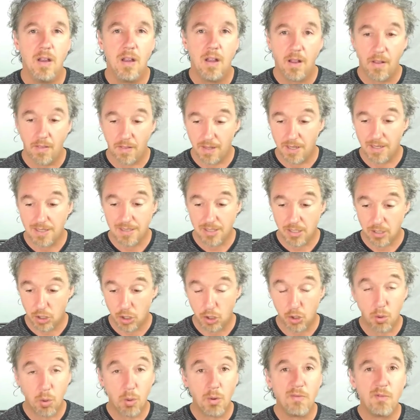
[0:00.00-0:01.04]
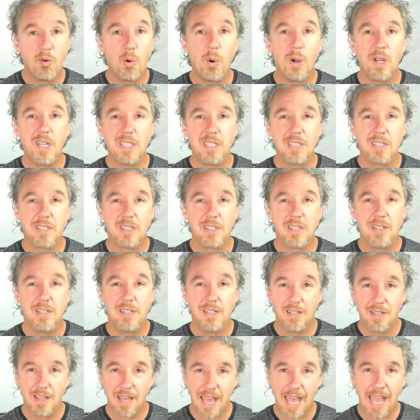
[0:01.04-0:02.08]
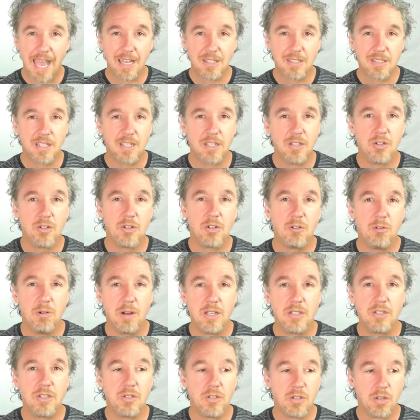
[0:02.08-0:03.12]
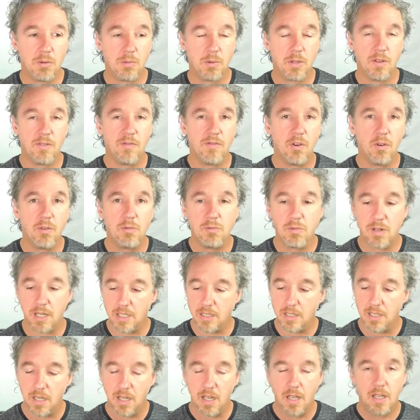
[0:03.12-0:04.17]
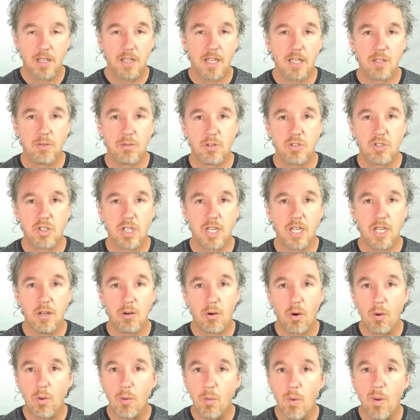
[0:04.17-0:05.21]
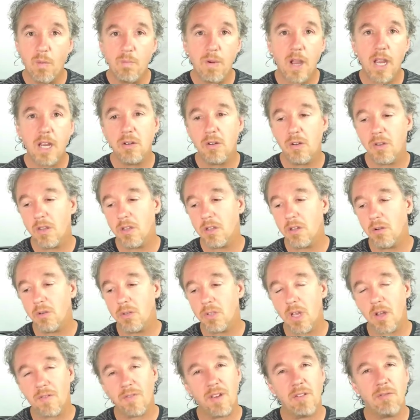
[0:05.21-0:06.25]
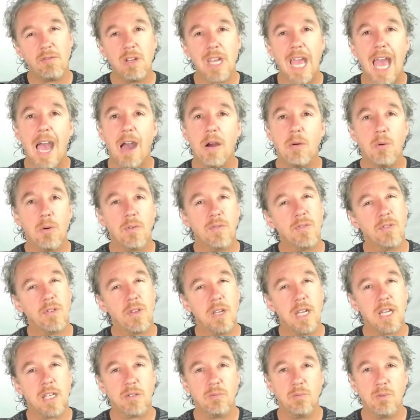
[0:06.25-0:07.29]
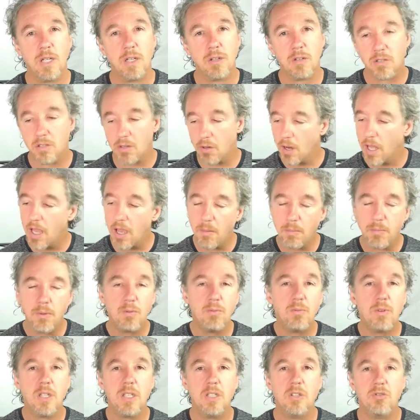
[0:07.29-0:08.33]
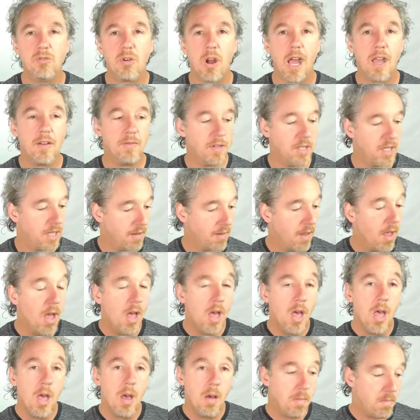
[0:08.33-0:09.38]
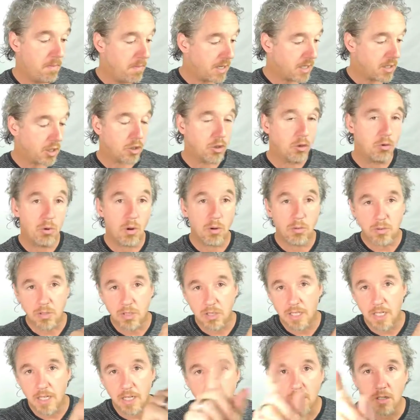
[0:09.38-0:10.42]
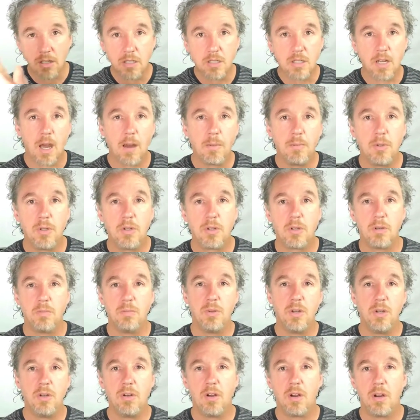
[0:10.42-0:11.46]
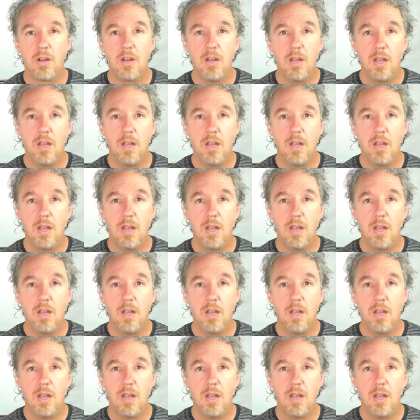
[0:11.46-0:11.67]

that's your voice asking your question so that when the phone rings, that's what you hear. Or a reminder that goes off every hour for the next week or so to help you really drive it in. Make a quote, stick it on the top of your computer,